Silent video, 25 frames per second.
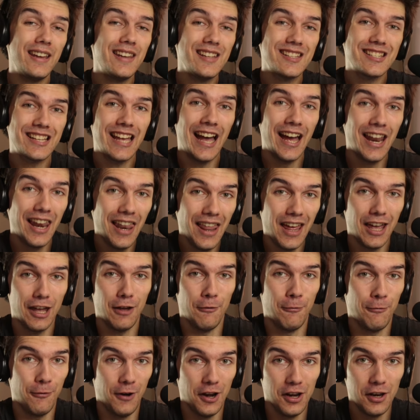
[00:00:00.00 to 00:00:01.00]
it is kind of like a
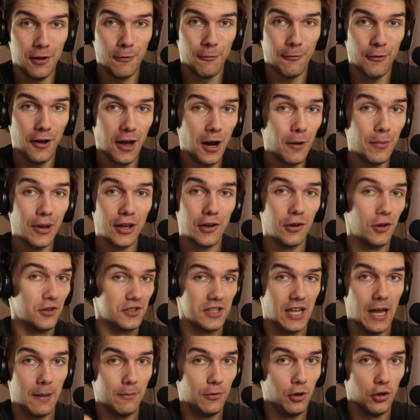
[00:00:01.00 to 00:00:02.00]
friendly fire because
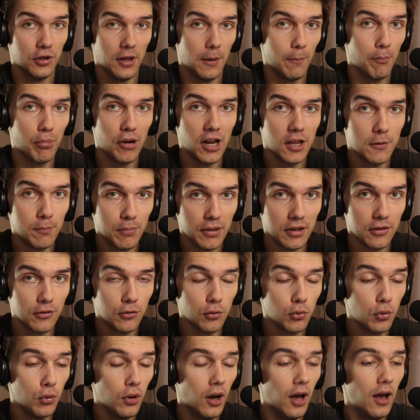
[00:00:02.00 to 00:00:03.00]
I'm not a Brad Pitt
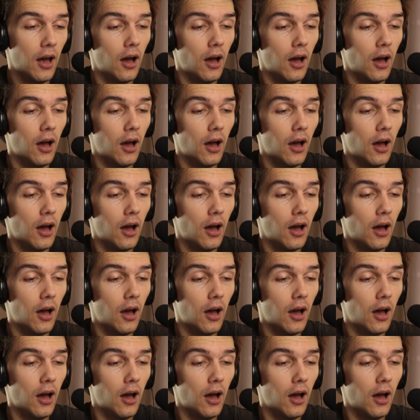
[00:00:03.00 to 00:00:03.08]
too.